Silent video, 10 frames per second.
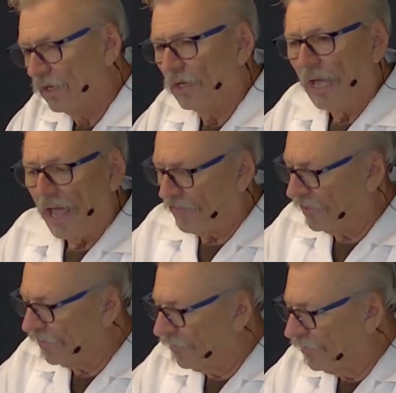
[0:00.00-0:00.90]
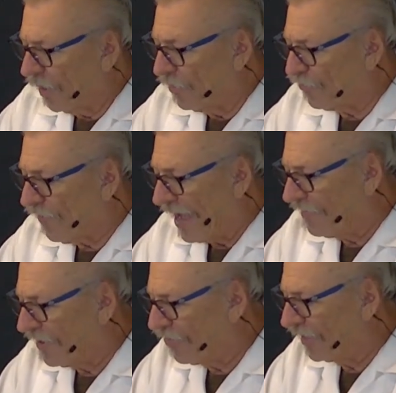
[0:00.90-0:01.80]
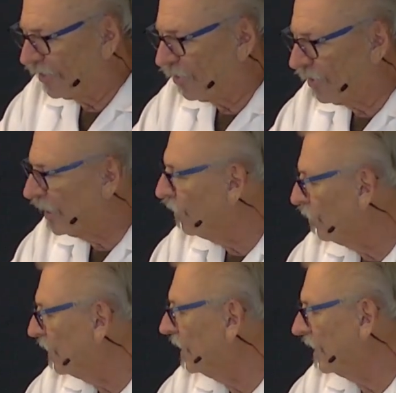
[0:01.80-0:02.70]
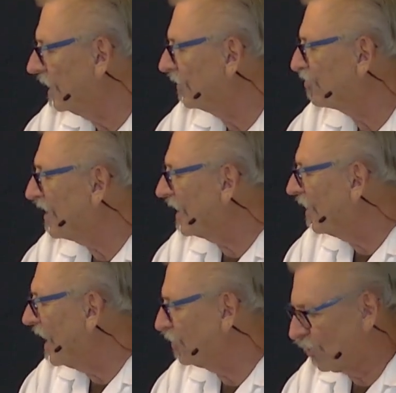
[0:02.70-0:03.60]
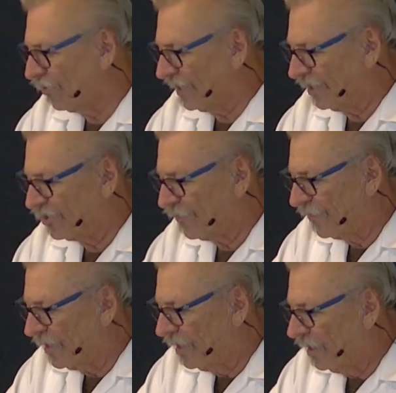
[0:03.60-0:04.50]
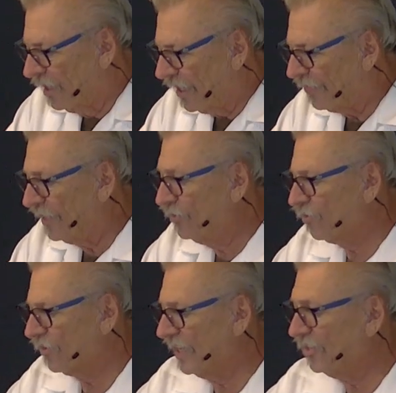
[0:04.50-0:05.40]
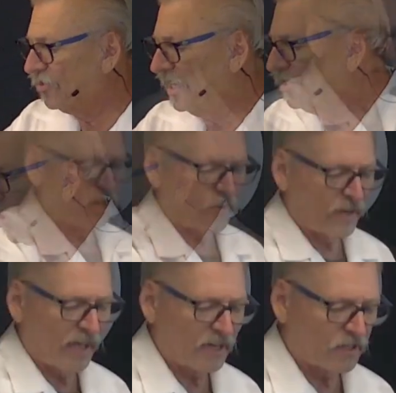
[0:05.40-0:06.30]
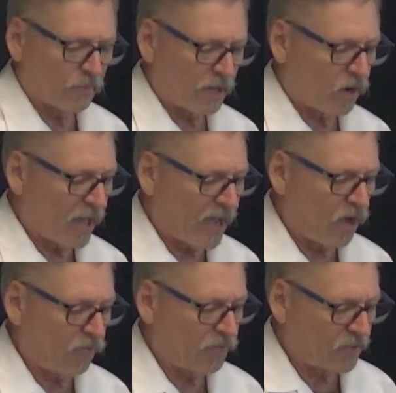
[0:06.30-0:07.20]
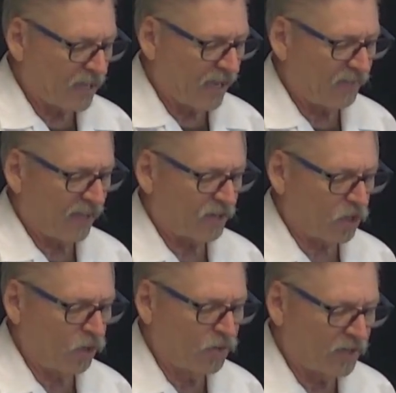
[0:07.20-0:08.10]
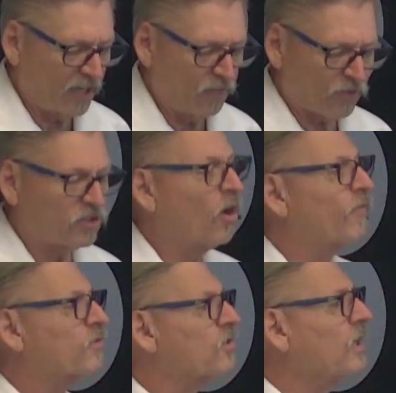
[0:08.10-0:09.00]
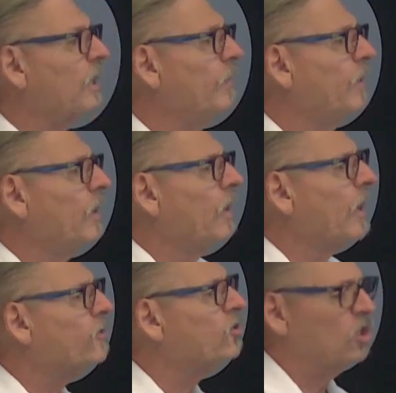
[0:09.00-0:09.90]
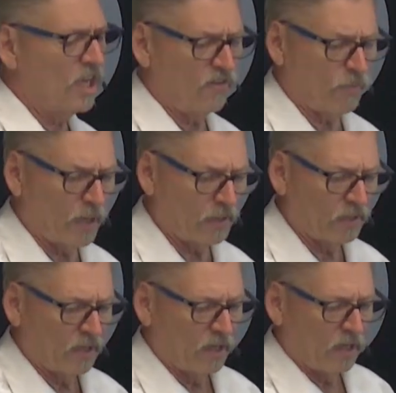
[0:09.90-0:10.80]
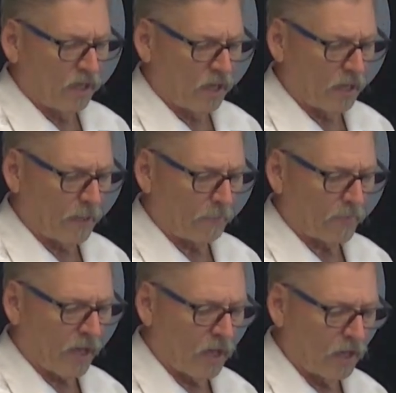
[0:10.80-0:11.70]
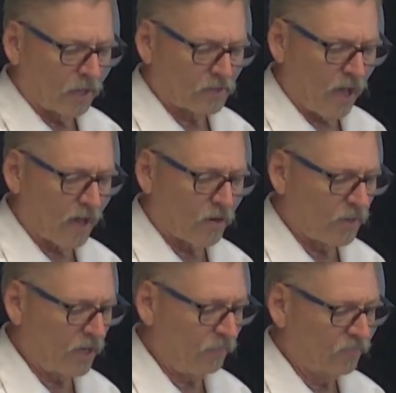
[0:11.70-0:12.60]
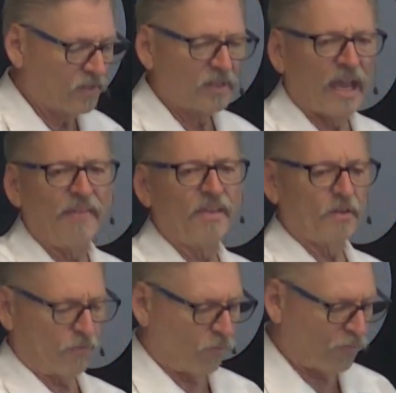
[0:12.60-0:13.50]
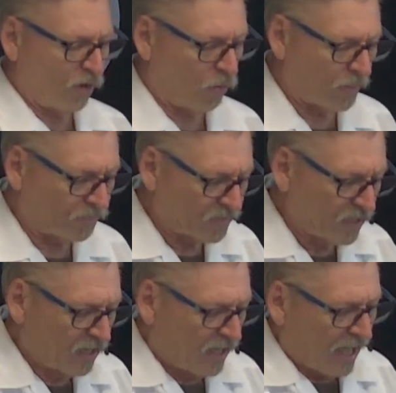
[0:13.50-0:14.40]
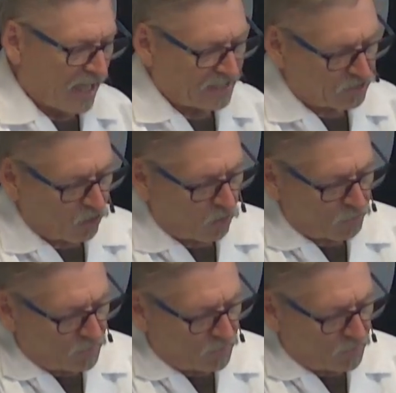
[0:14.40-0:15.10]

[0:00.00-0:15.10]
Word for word: And then, number five, I think there, it would be uh, psychological needs. And these, these needs are related to mental health, and they include the need for self esteem, achievement, um, autonomy, and then fulfillment. And so